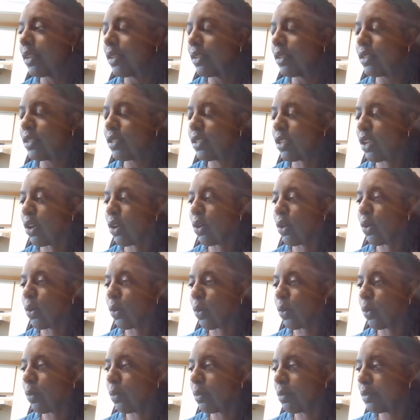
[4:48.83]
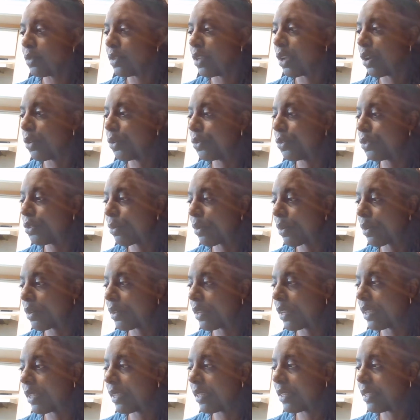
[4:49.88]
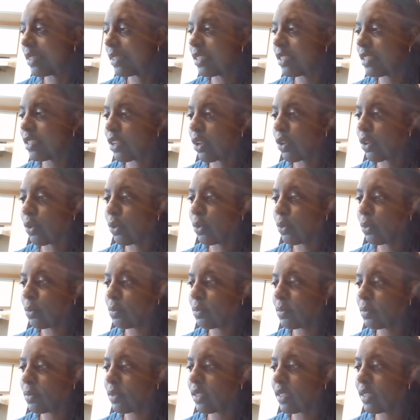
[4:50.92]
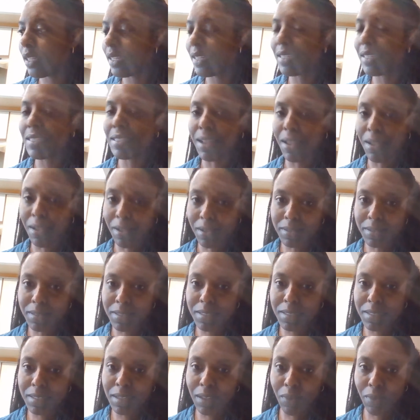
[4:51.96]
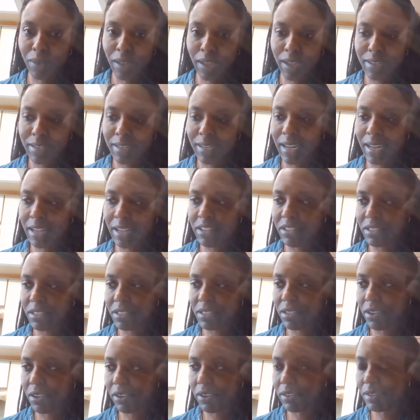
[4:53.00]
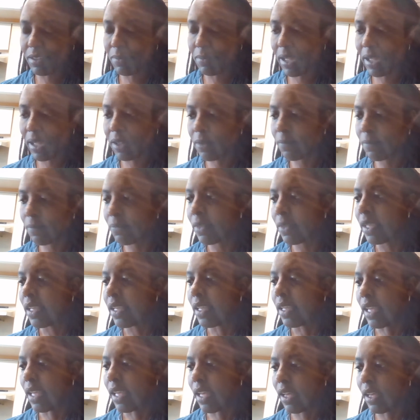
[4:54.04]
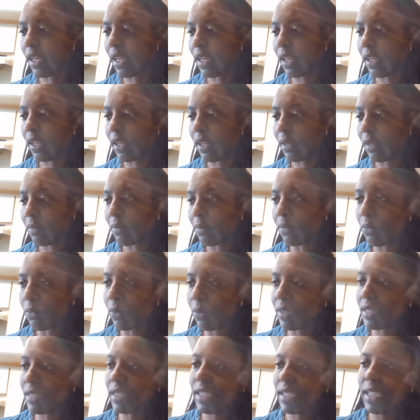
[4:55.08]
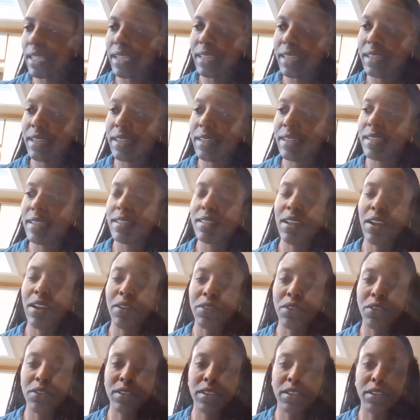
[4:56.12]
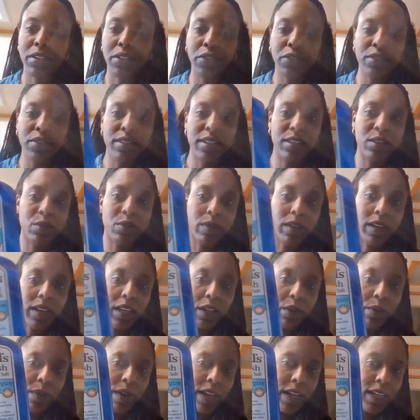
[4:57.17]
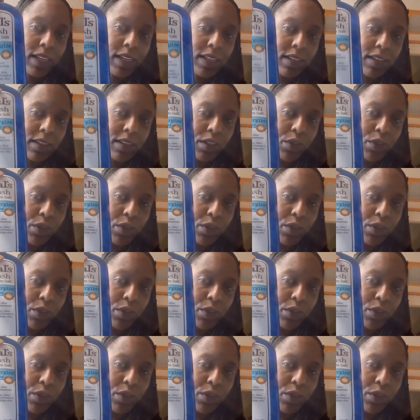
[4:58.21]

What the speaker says: So those were the soaps and salts, okay, that I just talked about. Once again, this Dr. Teals is really great.